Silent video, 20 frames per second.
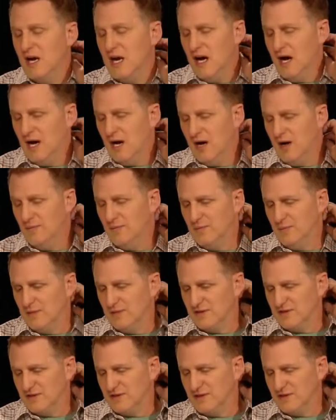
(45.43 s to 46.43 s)
um,
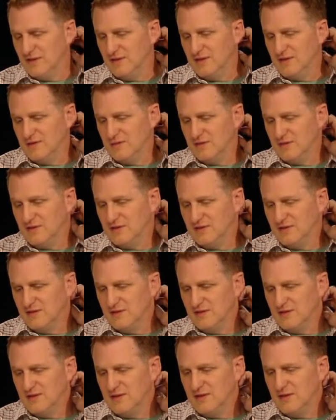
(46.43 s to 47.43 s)
which is a uh, which is
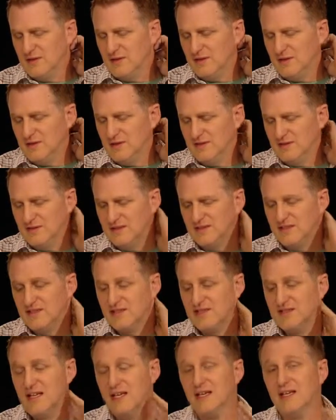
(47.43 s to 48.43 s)
a you know a
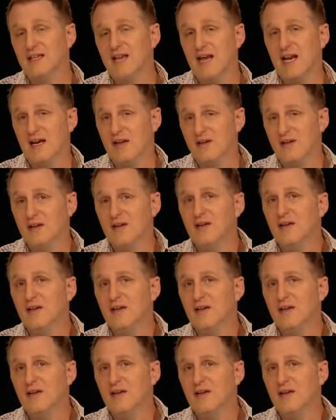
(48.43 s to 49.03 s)
decision that a lot of